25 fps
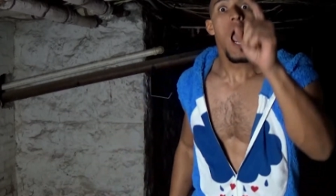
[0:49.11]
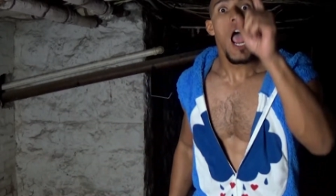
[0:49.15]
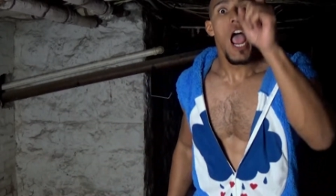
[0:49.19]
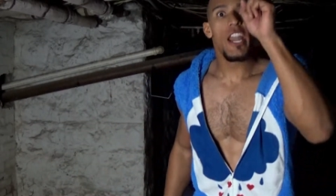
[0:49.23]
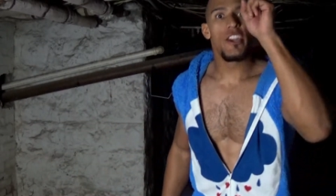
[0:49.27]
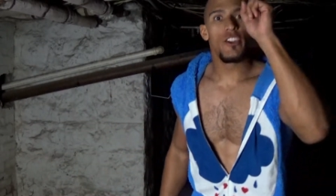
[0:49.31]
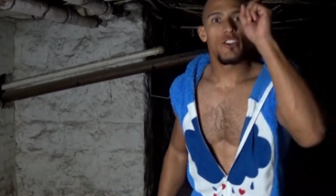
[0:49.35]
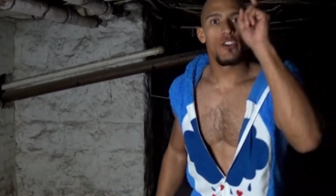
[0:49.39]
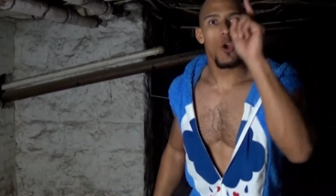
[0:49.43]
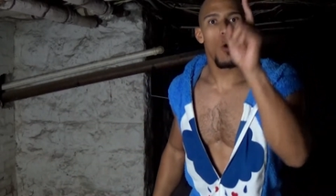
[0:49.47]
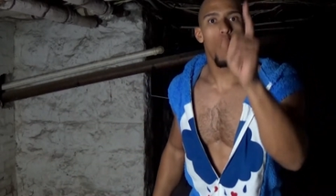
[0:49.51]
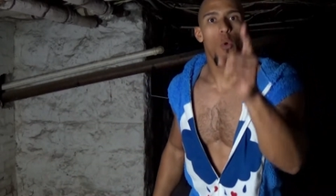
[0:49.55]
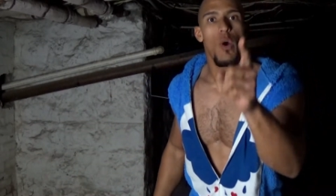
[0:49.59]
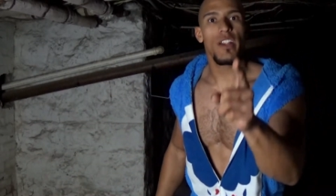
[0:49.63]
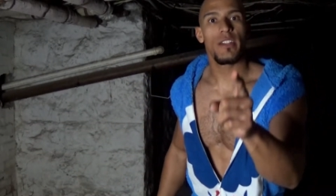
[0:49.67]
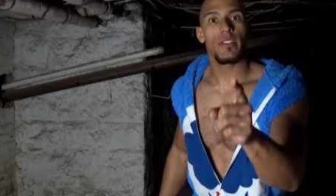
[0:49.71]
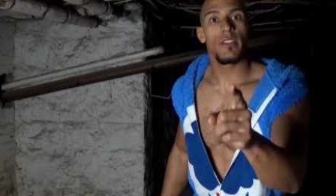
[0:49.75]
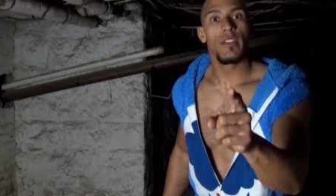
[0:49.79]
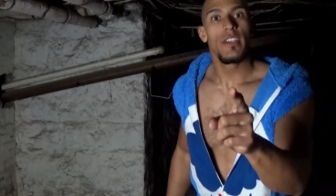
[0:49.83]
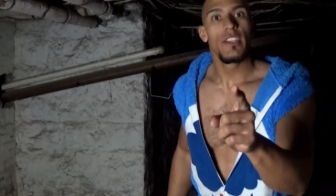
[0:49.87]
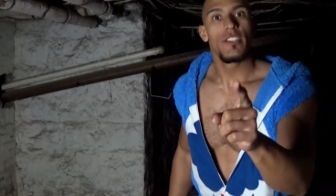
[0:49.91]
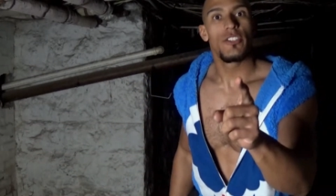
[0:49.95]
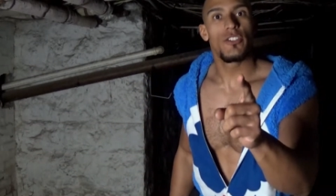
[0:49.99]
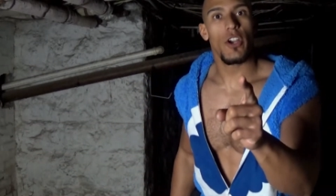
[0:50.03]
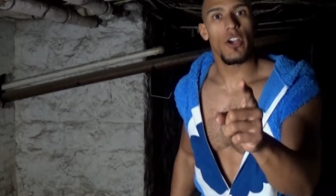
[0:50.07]
And you know
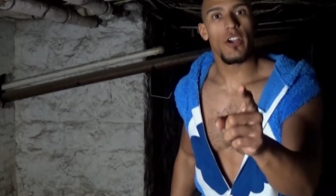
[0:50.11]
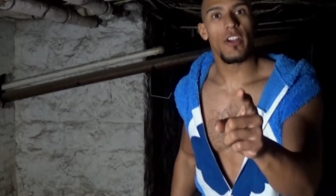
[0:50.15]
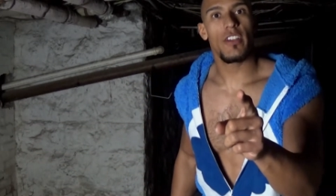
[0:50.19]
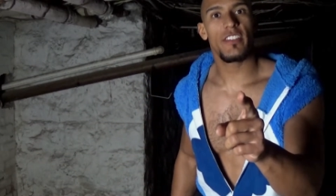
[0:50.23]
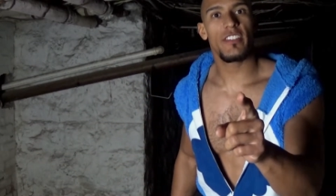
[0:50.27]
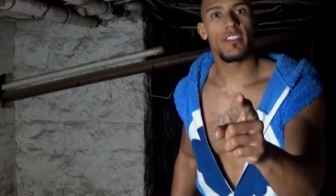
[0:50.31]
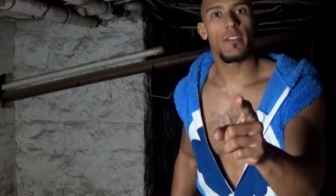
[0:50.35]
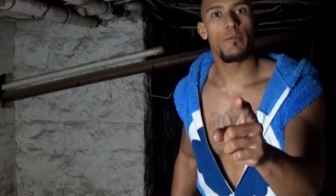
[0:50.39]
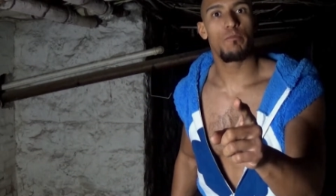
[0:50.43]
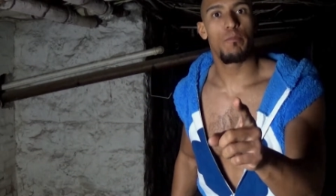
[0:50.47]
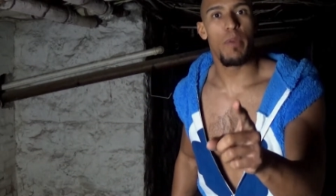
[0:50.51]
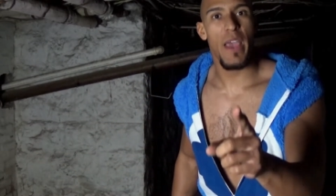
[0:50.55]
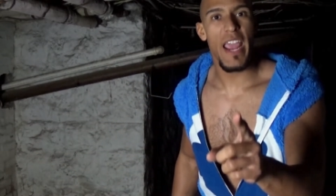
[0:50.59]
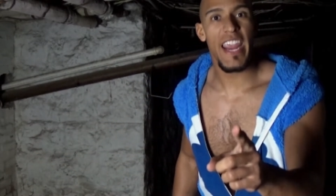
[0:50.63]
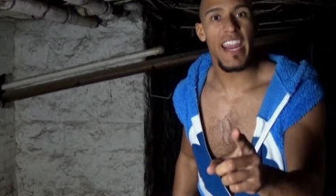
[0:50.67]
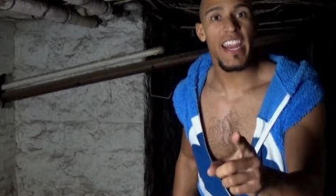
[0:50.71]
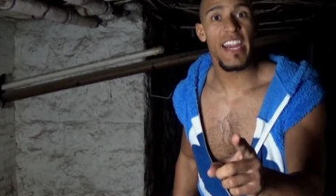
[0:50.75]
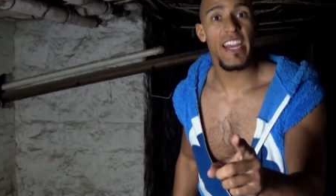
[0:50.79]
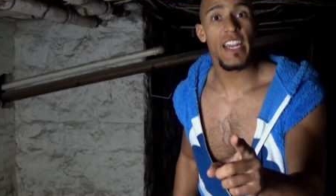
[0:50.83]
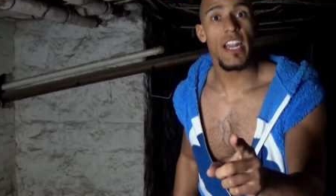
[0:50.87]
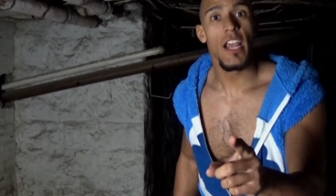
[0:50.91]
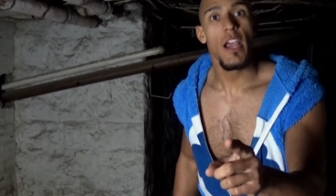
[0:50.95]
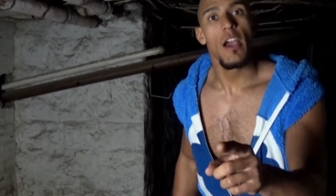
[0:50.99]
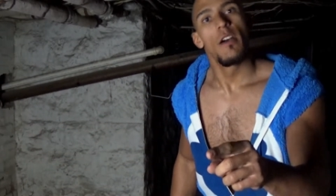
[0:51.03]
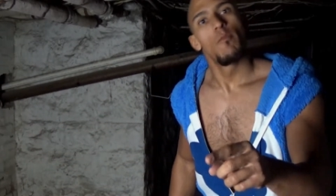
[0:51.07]
what? Circus of
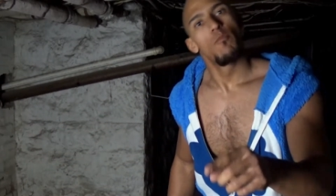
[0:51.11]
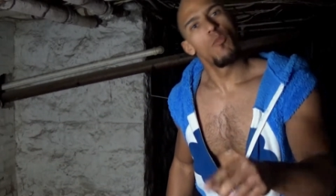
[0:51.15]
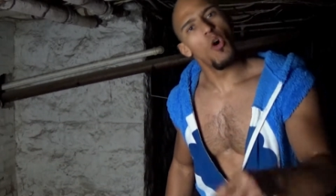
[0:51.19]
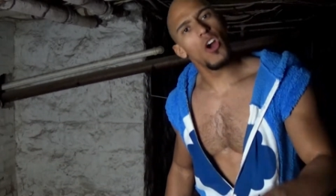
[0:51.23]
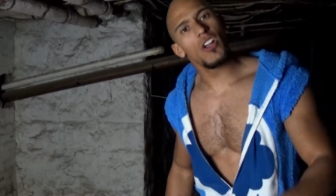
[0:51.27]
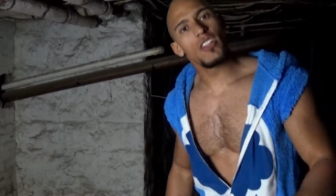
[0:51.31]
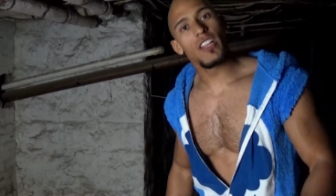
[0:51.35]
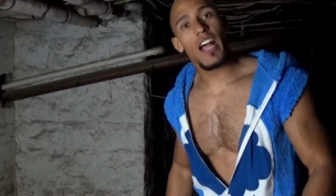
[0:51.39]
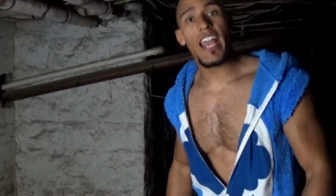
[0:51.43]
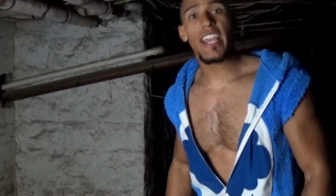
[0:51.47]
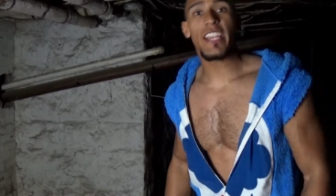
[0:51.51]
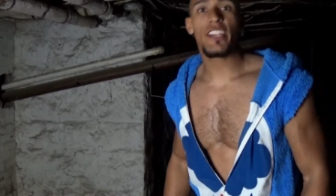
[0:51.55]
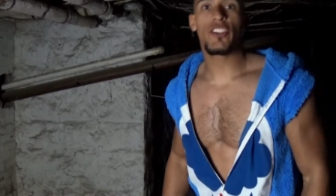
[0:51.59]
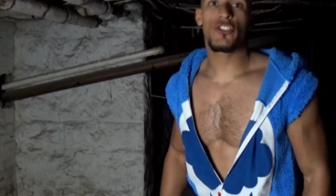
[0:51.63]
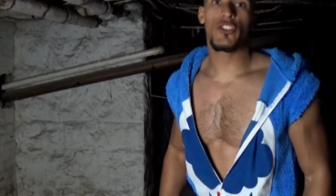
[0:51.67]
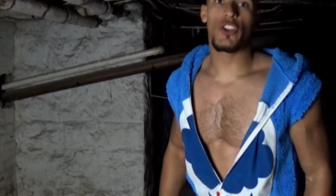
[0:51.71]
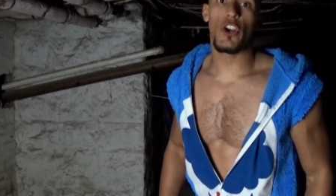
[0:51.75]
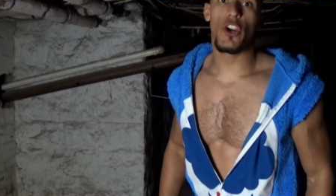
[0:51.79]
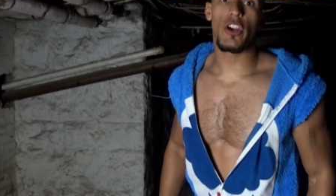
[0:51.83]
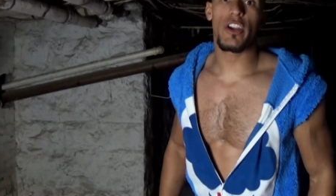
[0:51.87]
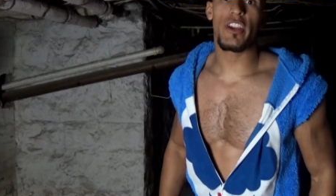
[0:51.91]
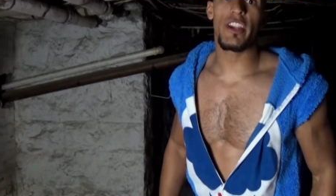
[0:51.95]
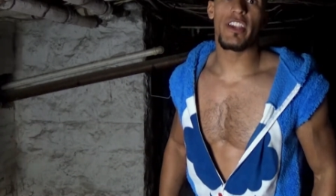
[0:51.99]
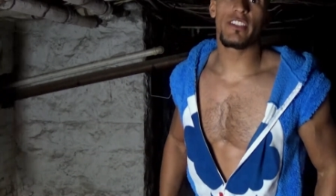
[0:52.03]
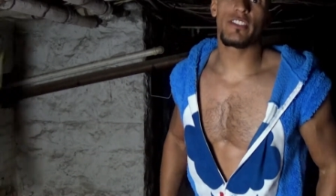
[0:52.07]
pain, more like
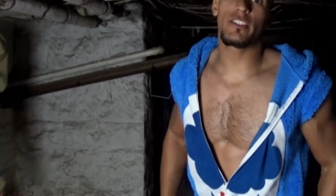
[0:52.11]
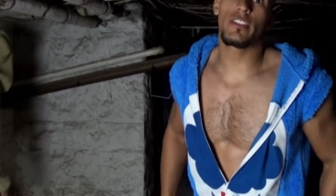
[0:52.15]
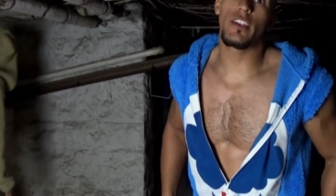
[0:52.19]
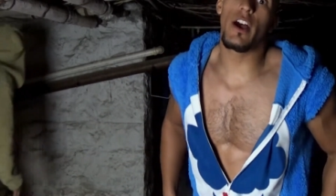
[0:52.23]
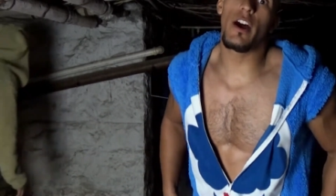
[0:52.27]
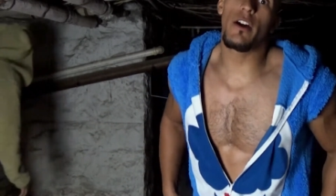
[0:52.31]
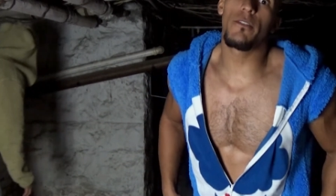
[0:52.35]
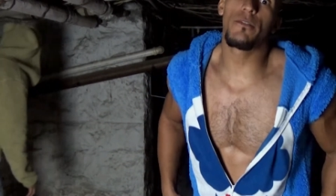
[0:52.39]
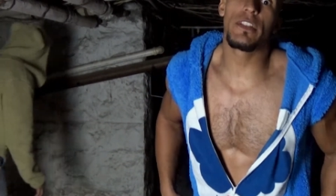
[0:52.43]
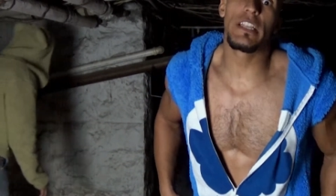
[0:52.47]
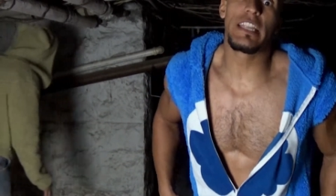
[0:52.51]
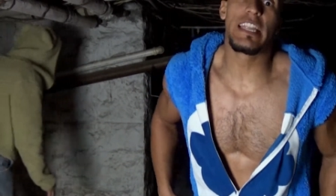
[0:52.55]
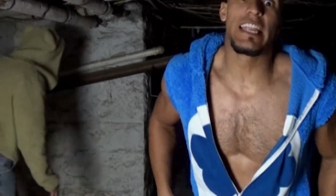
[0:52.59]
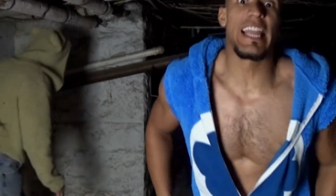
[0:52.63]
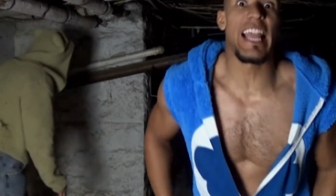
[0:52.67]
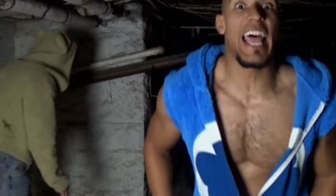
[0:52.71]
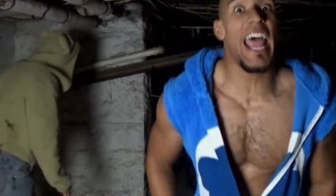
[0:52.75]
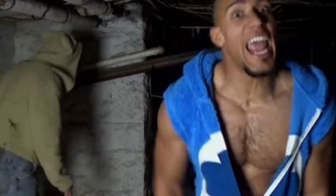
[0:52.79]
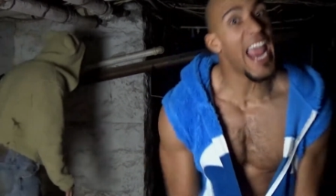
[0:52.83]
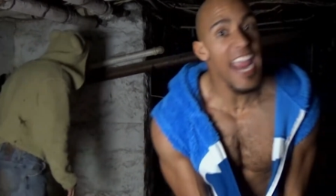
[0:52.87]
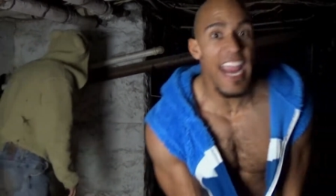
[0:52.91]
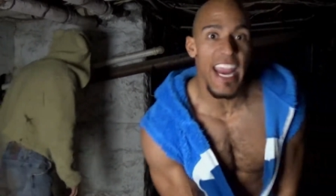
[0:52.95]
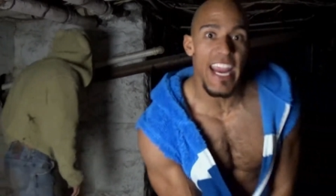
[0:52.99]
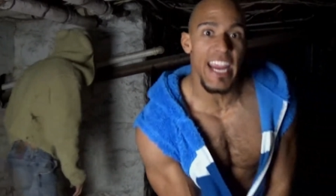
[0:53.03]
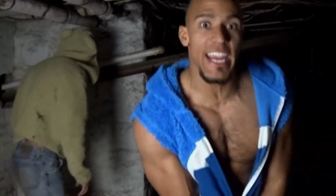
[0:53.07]
circus of
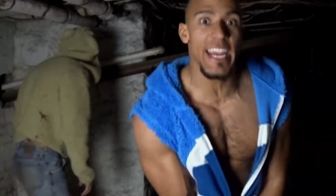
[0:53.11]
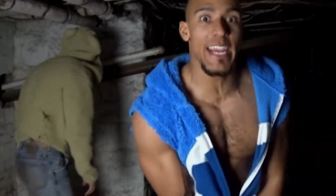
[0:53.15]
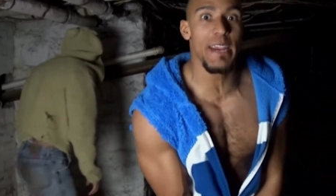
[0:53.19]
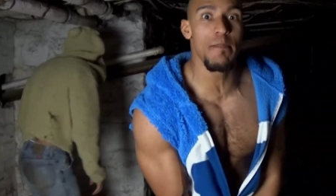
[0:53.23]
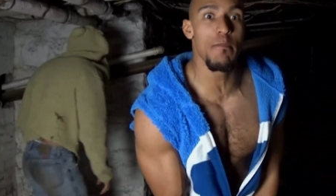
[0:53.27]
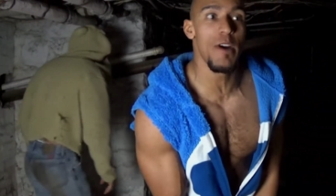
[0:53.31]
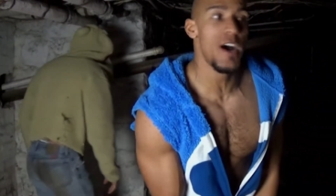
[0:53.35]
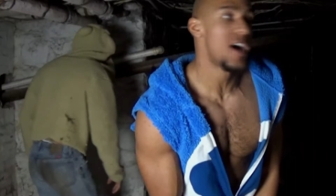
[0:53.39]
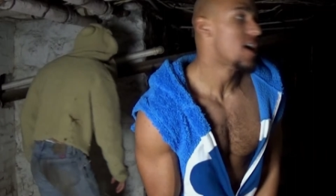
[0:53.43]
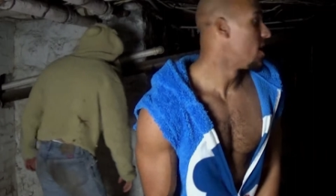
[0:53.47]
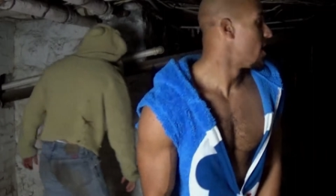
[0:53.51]
lame.